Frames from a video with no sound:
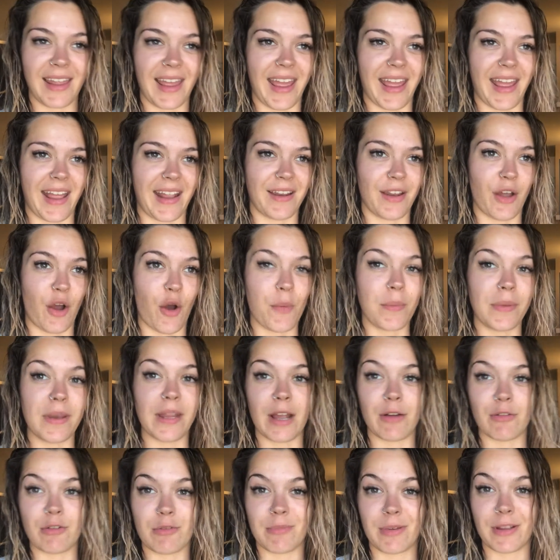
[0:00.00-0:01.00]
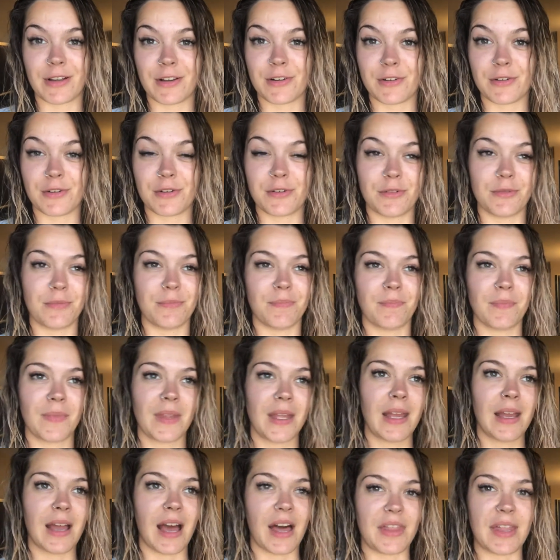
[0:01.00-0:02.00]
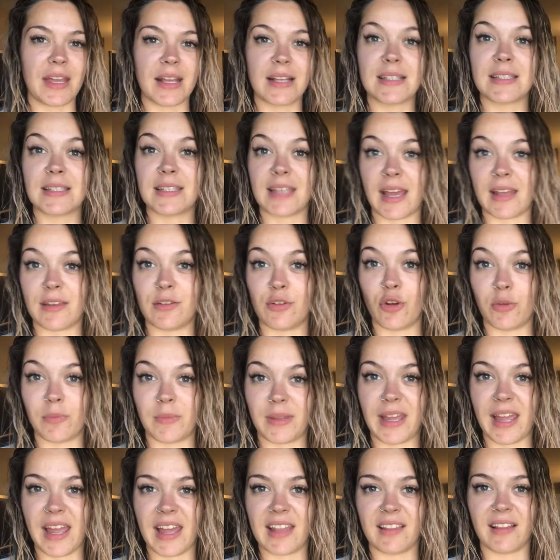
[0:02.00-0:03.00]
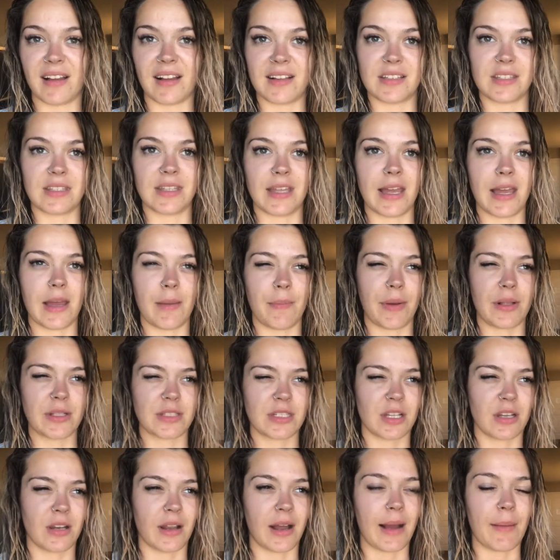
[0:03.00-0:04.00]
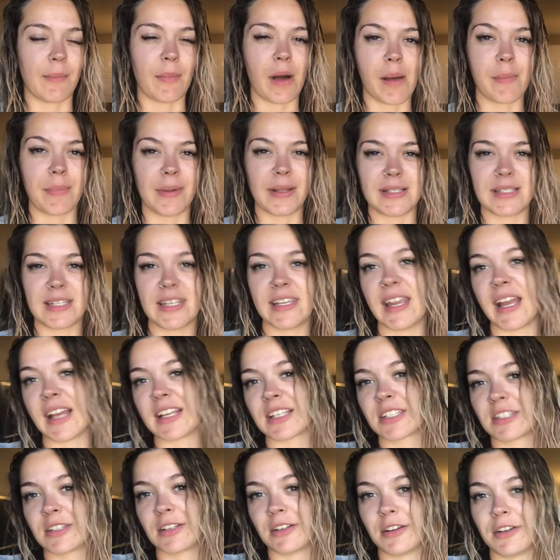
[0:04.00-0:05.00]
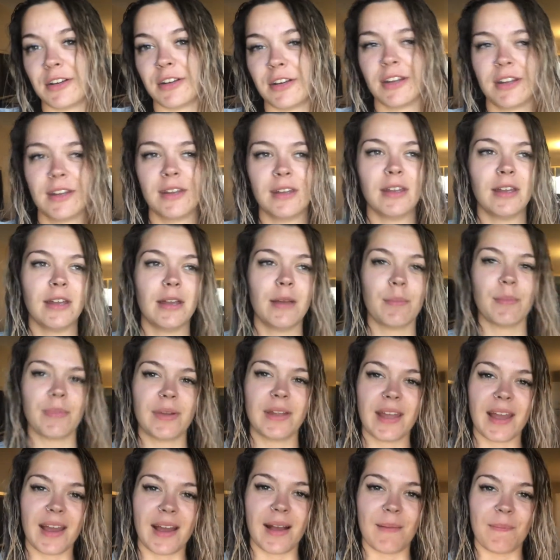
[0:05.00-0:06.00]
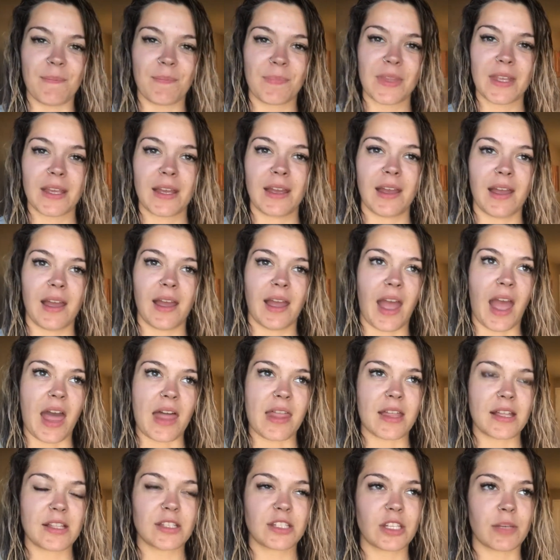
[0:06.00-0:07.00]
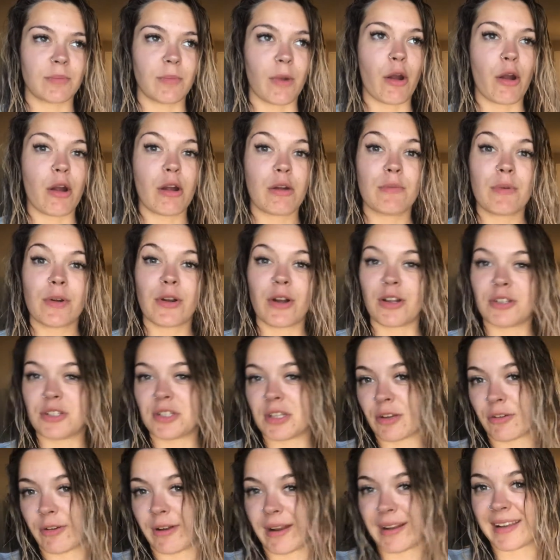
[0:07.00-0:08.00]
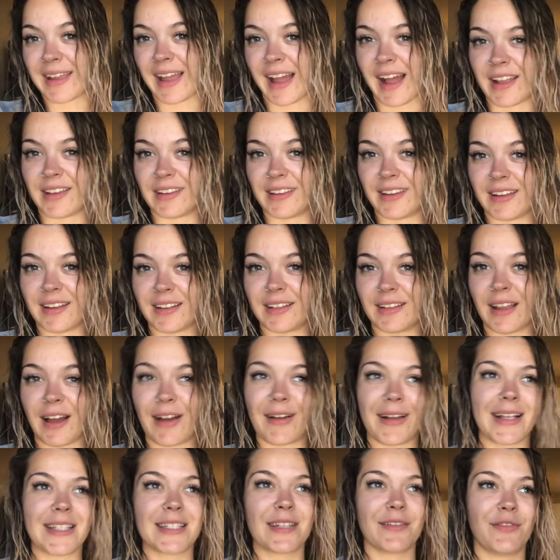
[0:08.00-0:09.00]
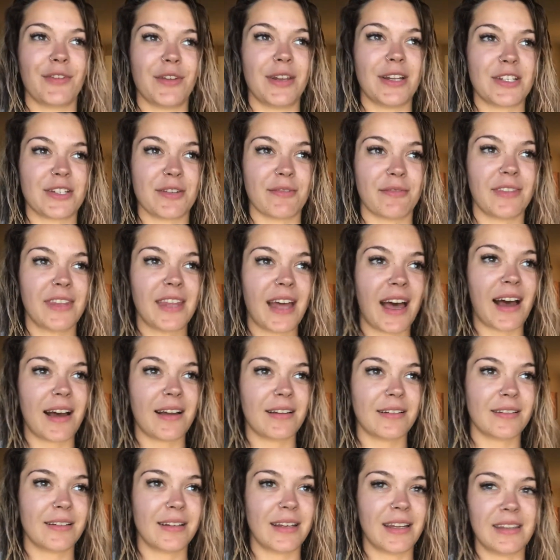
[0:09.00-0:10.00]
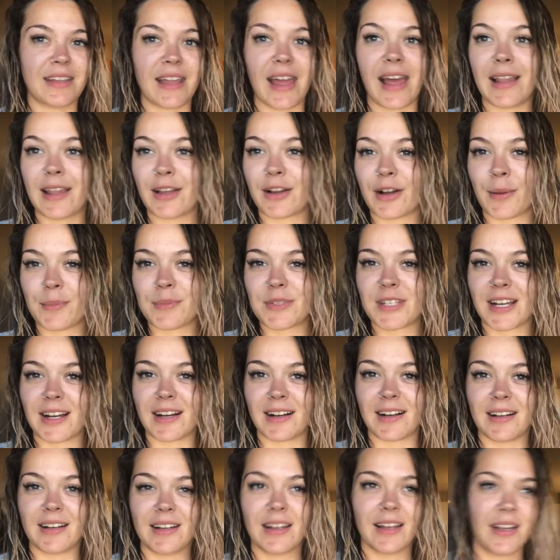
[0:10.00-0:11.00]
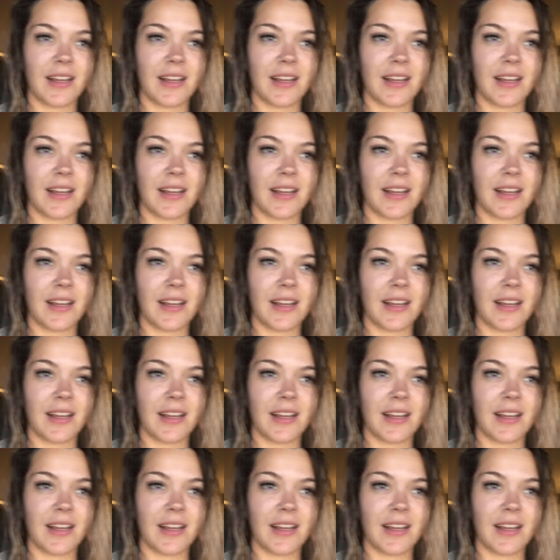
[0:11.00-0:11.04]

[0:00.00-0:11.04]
and Omnia will be cool. I think Zedd normally headlines there, but tonight might be Tiesto. But yeah, and then tomorrow we're going to the Grand Canyon. I'll get some footage of that in the helicopter.